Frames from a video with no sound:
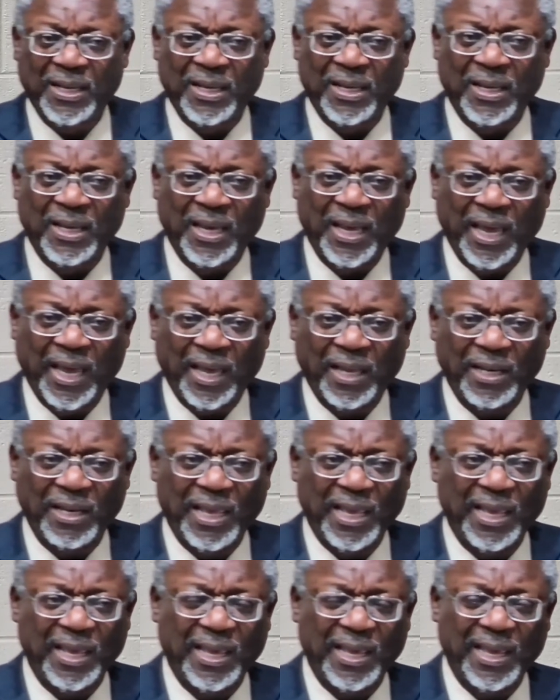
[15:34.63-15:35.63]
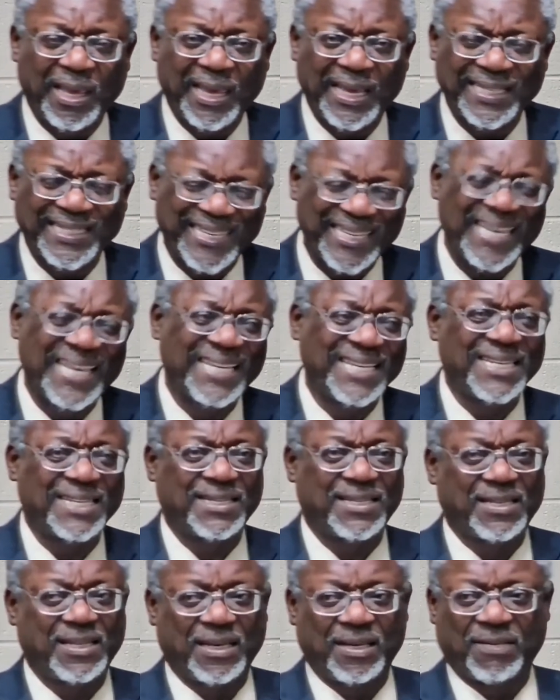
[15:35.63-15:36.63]
And a
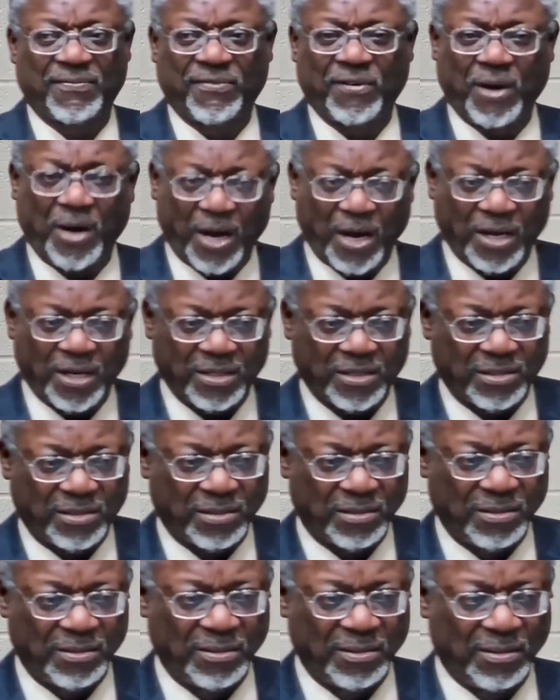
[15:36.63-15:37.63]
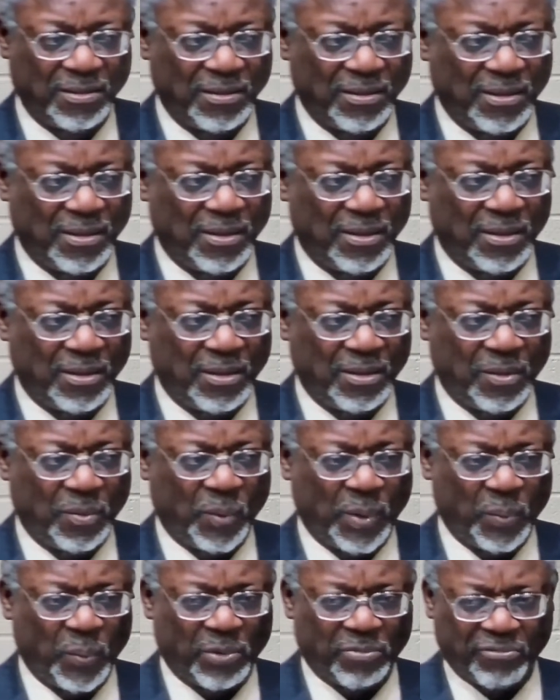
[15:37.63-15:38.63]
tendency for us,
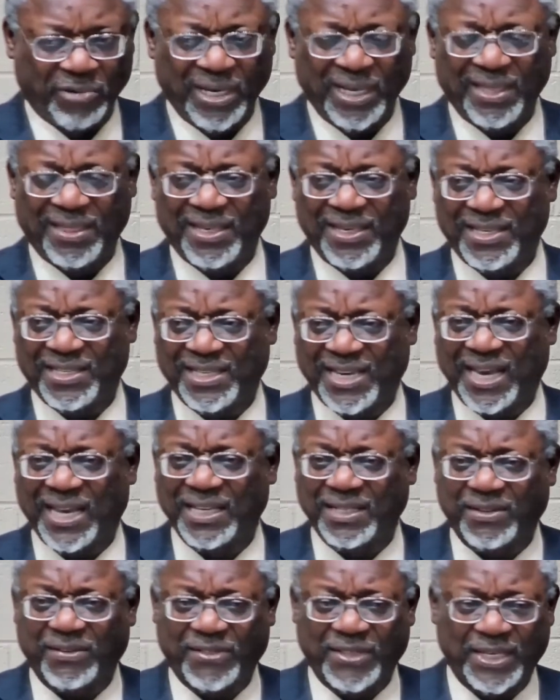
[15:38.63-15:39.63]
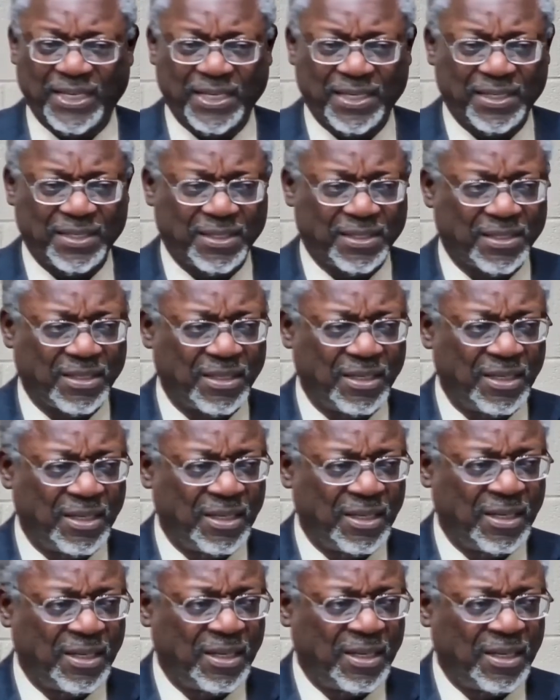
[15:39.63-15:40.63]
when we read these kinds of things,
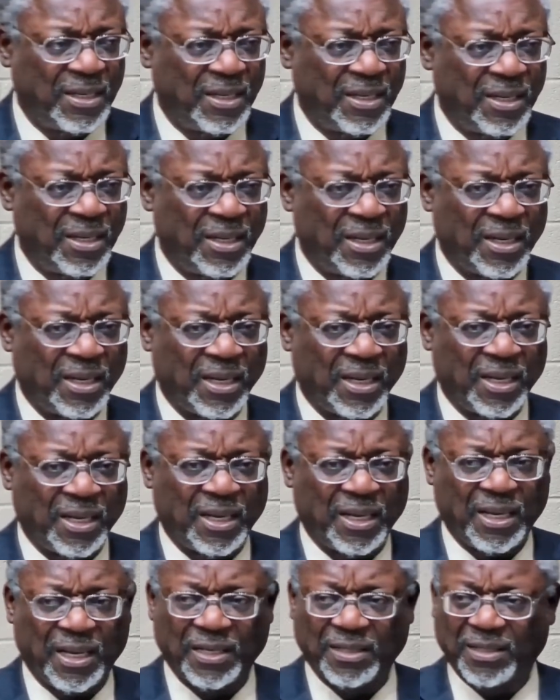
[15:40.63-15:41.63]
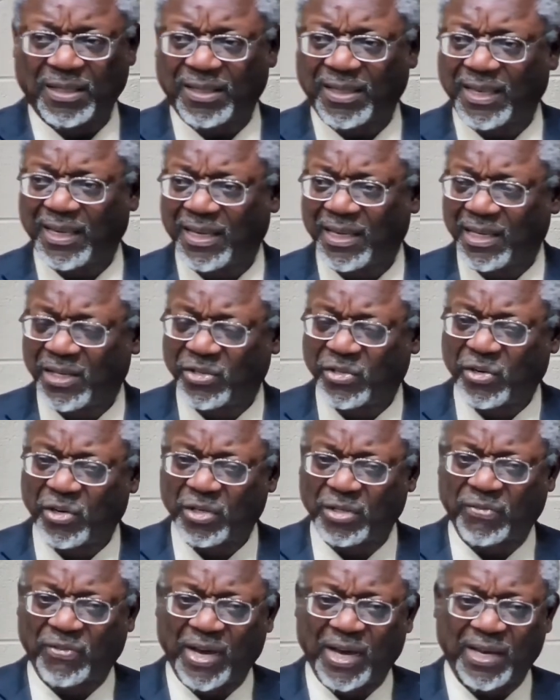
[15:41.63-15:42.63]
is to think in terms
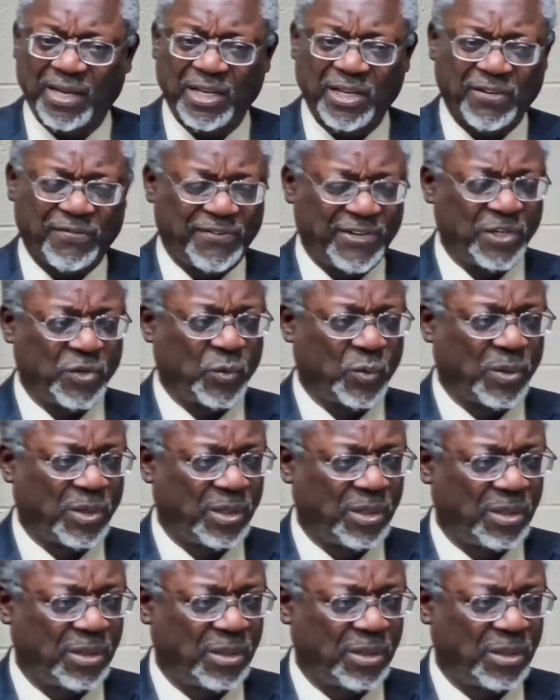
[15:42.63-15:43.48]
of our individual